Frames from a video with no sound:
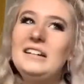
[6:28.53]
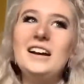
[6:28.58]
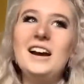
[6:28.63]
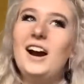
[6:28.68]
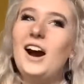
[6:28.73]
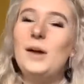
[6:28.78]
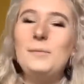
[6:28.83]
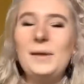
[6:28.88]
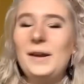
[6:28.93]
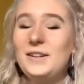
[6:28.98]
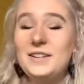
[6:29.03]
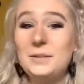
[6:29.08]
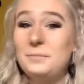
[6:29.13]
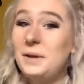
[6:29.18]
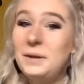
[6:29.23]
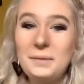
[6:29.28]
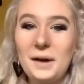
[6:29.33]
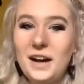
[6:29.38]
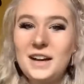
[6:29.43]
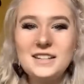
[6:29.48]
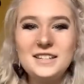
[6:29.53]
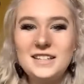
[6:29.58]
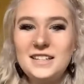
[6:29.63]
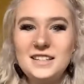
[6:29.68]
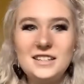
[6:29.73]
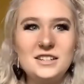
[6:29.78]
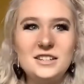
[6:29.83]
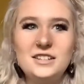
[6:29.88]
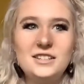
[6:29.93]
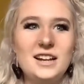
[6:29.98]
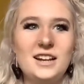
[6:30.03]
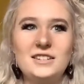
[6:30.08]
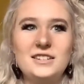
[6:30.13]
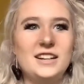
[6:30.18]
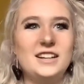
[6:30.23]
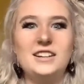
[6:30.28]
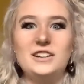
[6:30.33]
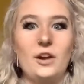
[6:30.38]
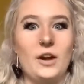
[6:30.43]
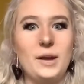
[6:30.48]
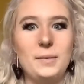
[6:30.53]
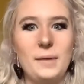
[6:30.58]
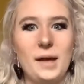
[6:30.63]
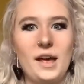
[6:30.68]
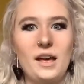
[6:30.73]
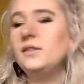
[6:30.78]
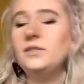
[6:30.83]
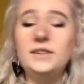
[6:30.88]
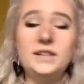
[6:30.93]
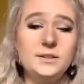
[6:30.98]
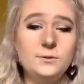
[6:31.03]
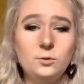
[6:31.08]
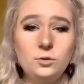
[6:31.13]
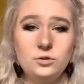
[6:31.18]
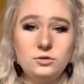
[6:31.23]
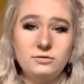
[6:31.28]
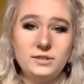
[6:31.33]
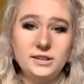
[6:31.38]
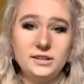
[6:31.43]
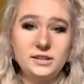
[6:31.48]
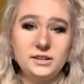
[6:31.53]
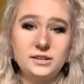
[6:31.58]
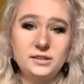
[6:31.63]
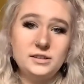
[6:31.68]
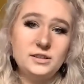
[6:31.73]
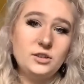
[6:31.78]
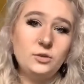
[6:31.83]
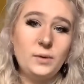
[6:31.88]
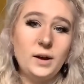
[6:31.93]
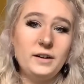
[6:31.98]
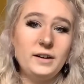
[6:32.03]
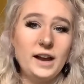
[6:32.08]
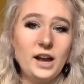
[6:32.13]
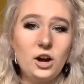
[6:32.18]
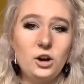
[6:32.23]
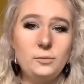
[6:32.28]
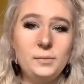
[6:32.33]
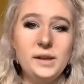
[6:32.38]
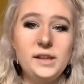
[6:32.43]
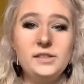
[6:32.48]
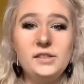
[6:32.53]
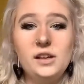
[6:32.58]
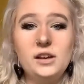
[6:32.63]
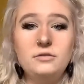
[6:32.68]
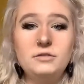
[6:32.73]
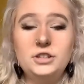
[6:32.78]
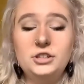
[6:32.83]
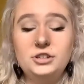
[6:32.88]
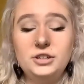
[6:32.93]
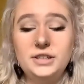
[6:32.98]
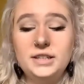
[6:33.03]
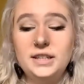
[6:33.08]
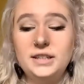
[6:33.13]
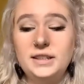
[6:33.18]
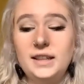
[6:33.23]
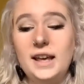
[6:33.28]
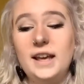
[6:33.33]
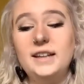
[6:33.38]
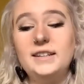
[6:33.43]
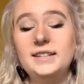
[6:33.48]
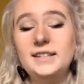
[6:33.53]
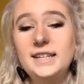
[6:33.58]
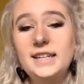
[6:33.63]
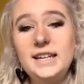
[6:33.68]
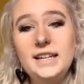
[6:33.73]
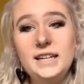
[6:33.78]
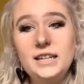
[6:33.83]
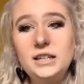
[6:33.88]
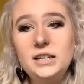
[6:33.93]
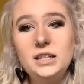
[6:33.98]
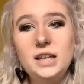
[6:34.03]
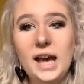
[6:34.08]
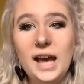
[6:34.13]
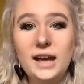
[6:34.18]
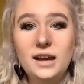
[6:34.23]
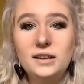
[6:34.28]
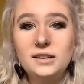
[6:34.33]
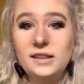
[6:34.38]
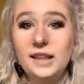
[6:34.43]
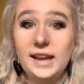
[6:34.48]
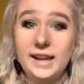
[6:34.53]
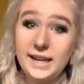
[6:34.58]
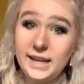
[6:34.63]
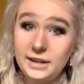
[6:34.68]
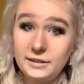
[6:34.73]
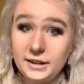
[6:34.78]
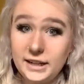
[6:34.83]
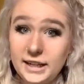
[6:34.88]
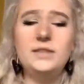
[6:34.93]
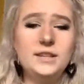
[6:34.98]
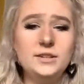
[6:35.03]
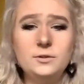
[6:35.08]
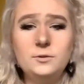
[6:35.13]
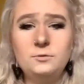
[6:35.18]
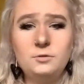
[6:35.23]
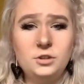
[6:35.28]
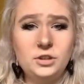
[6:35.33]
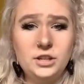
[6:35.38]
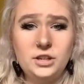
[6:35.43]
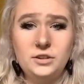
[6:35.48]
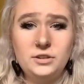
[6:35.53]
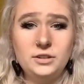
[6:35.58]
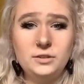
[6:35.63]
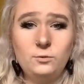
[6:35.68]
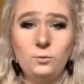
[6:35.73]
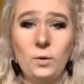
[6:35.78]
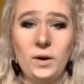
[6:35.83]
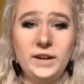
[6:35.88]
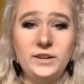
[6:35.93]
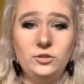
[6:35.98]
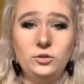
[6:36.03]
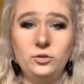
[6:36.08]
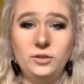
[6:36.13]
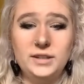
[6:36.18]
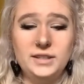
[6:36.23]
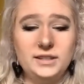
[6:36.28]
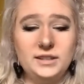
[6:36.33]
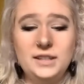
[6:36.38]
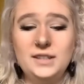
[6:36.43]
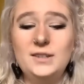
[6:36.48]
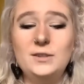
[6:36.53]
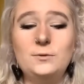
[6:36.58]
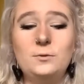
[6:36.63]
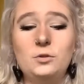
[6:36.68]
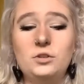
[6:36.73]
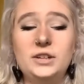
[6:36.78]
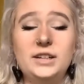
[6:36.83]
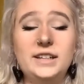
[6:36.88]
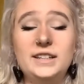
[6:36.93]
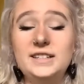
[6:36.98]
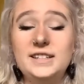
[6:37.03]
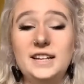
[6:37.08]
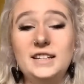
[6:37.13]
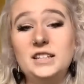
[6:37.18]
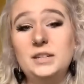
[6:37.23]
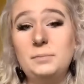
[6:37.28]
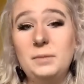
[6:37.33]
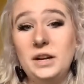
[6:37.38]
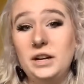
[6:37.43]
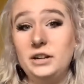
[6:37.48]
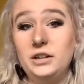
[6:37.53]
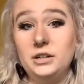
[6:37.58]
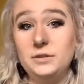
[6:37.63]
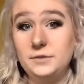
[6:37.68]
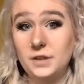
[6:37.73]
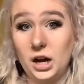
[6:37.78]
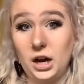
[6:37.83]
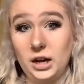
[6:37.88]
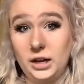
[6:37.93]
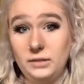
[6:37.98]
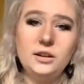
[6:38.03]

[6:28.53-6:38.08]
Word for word: I mean, to me personally, this just sounds like a nightmare. This forced residents to wear a helmet that restricted their seeing and their hearing. This is through the use of white noise and this is for an extended period of time.